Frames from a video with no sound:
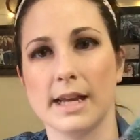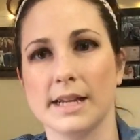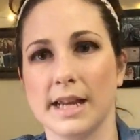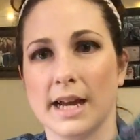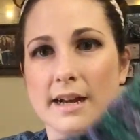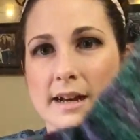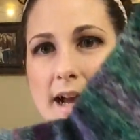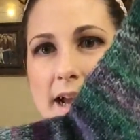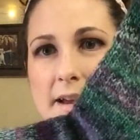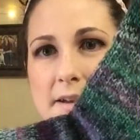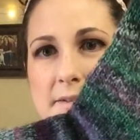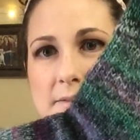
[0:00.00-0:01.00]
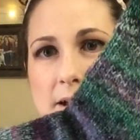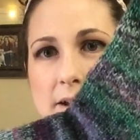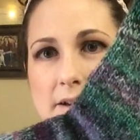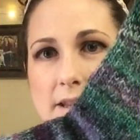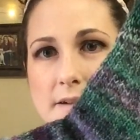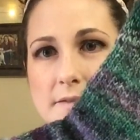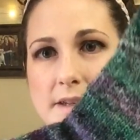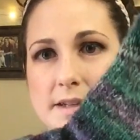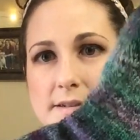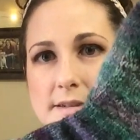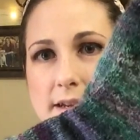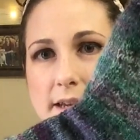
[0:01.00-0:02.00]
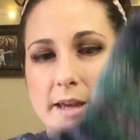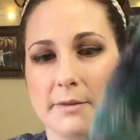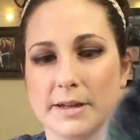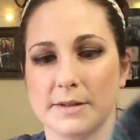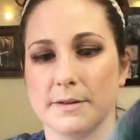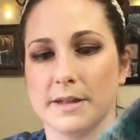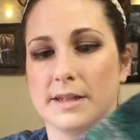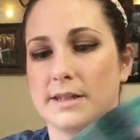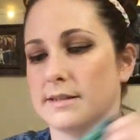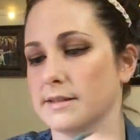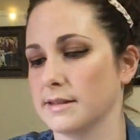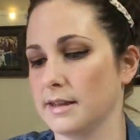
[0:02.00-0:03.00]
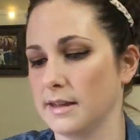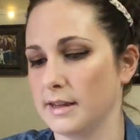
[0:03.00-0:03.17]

And yeah, I love these. I can't wait to wear these.